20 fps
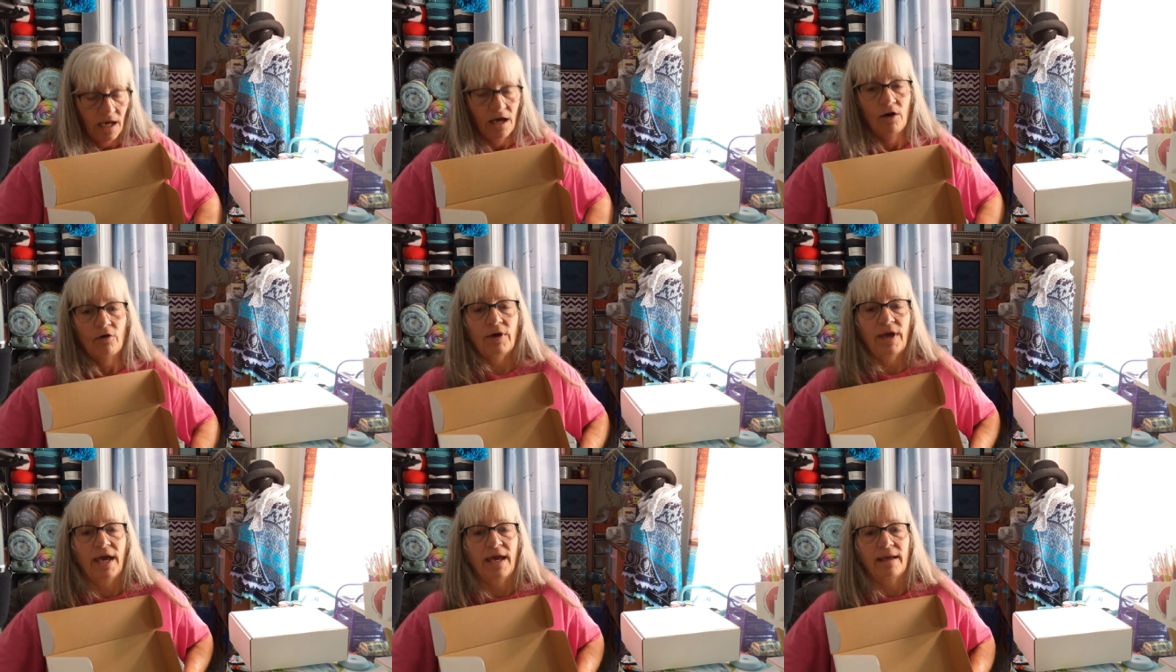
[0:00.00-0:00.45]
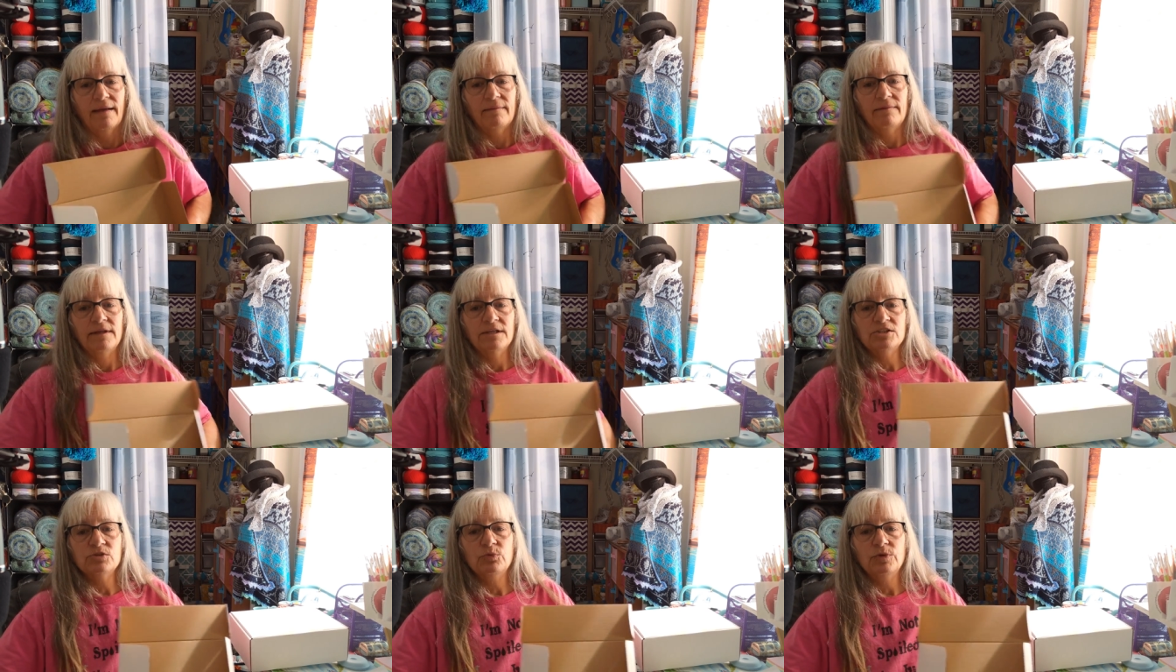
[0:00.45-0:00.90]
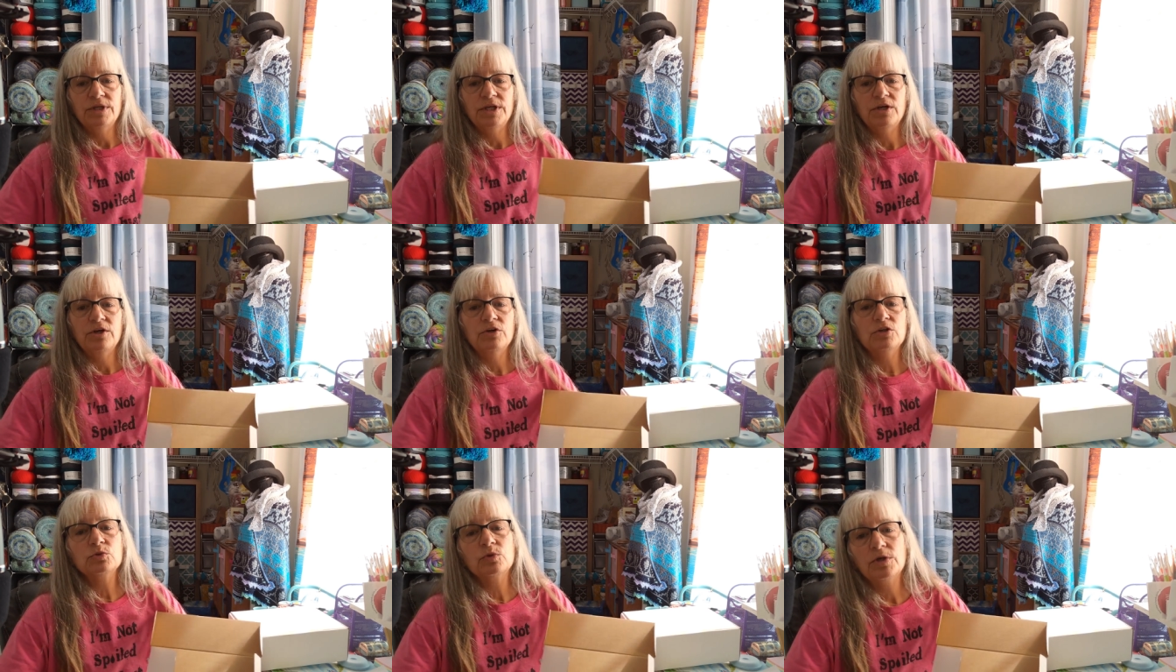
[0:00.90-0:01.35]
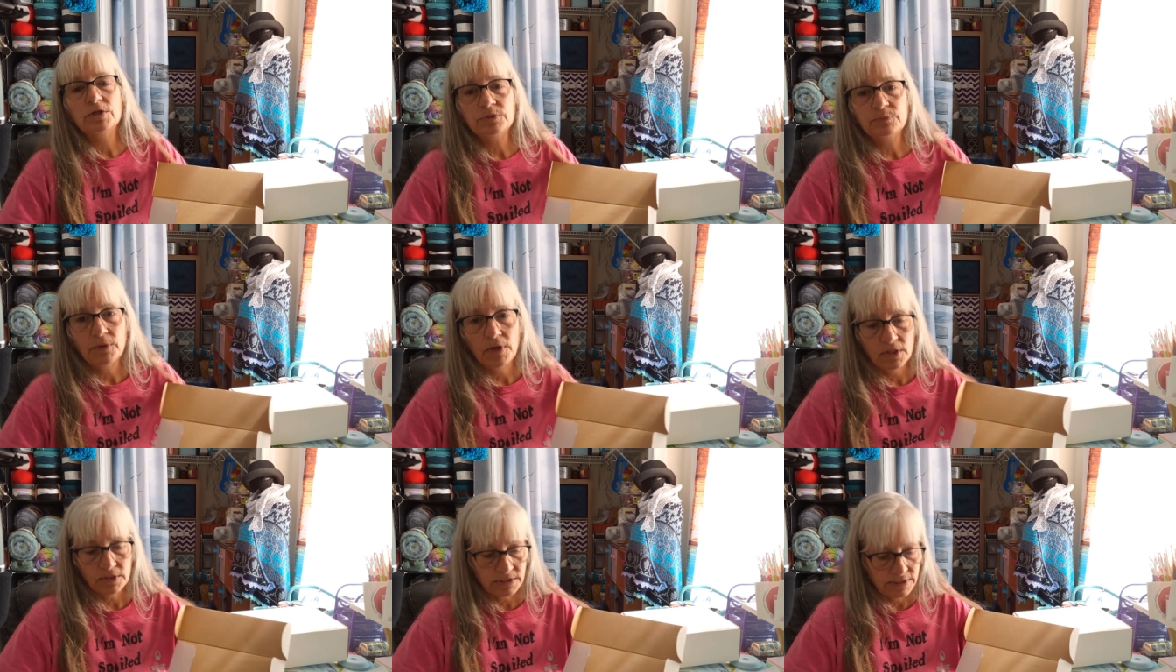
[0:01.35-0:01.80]
Okay, this one here is one of
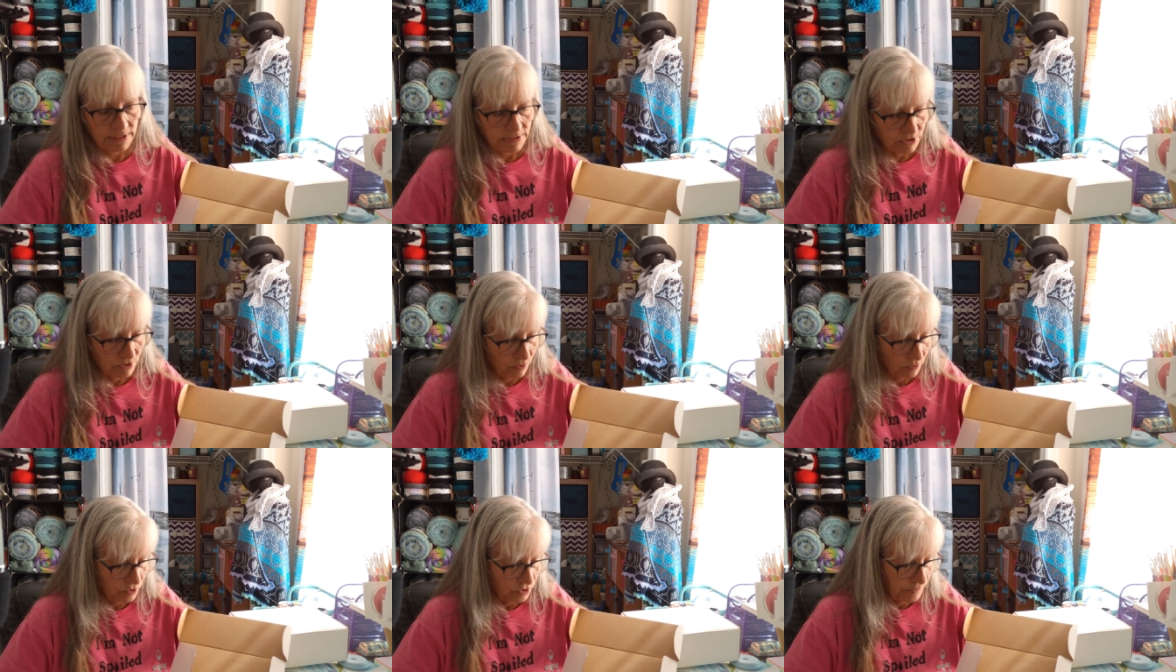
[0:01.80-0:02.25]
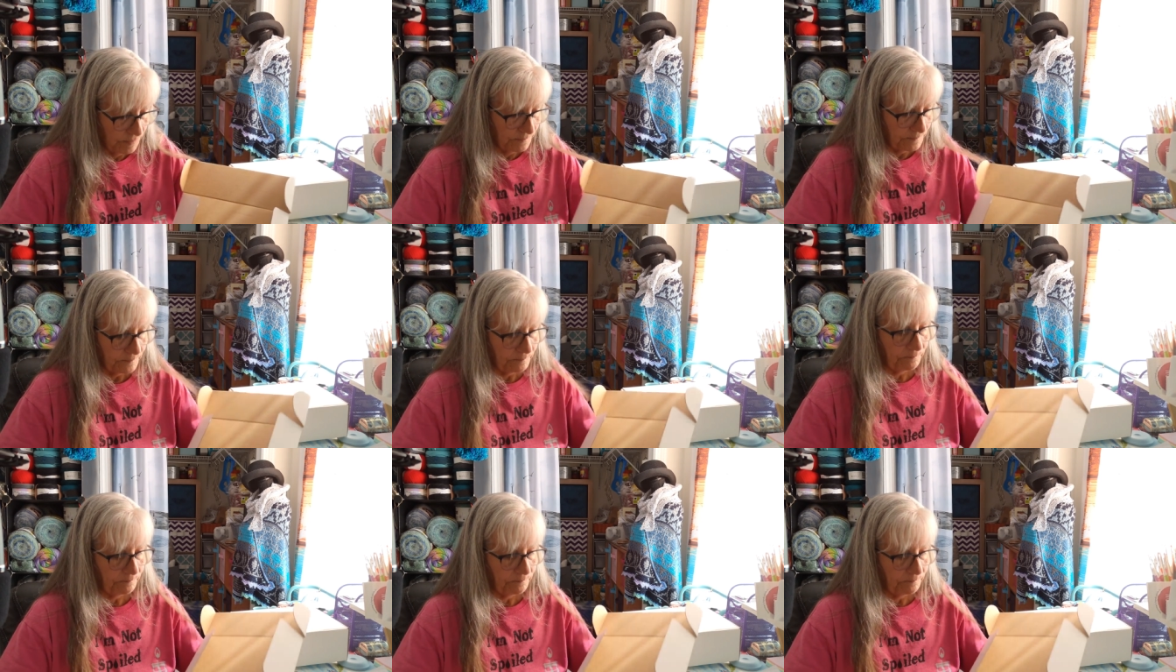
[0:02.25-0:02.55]
those boxes I told you.